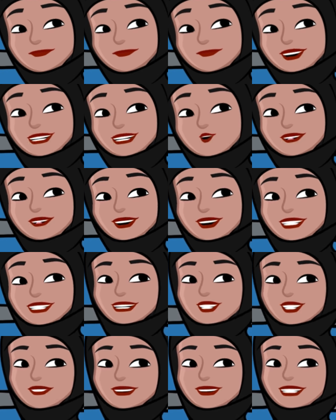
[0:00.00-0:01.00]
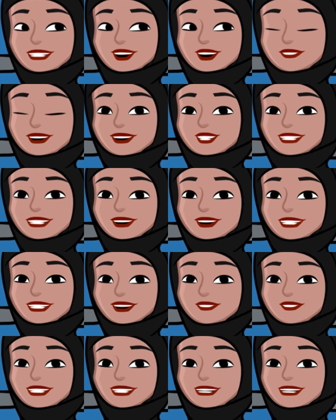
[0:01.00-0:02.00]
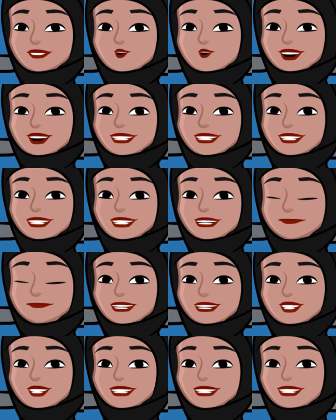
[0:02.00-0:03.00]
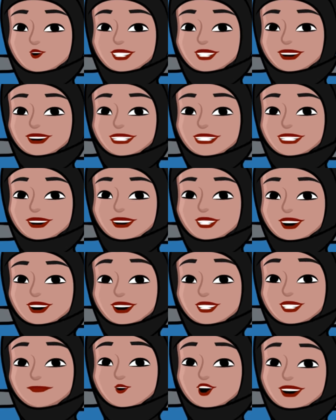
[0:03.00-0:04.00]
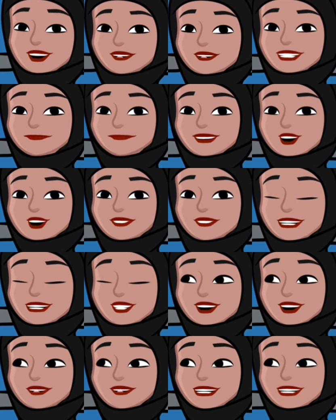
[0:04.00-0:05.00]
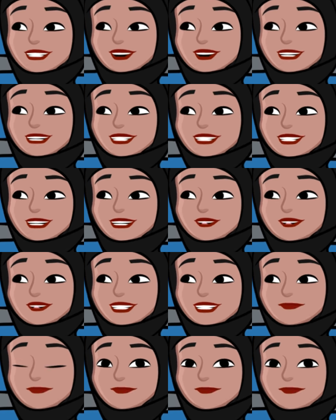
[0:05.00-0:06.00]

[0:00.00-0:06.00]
Are you looking for a fun and effective way to keep your students engaged while improving their listening skills?